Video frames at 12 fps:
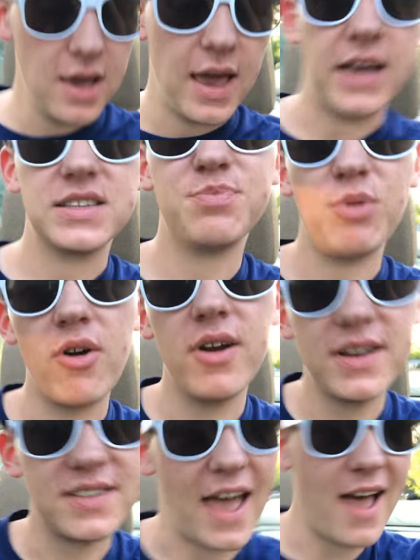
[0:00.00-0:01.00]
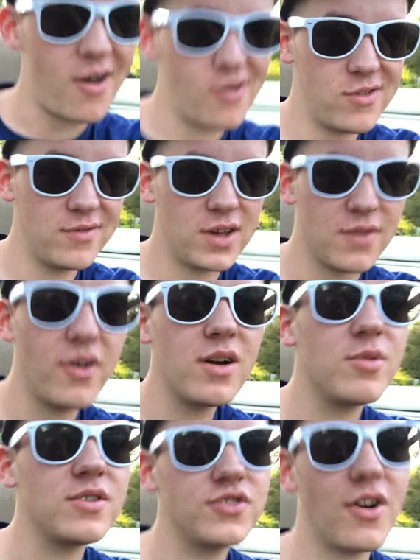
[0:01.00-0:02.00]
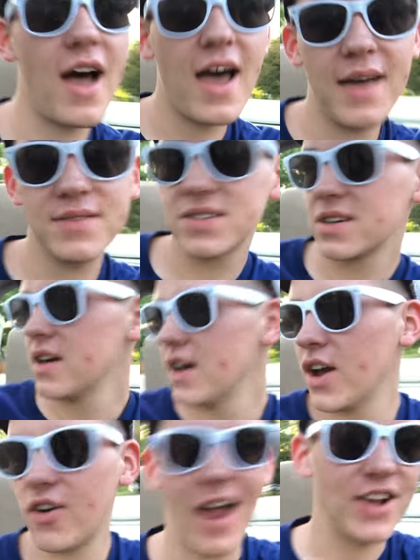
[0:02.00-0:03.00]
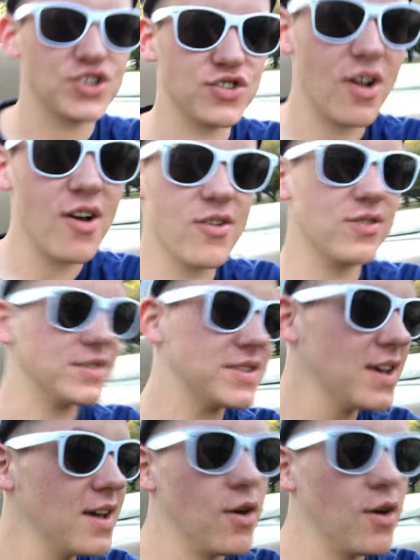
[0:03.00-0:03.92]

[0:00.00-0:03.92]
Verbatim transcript: exploring town, convertible drives, crashing drones.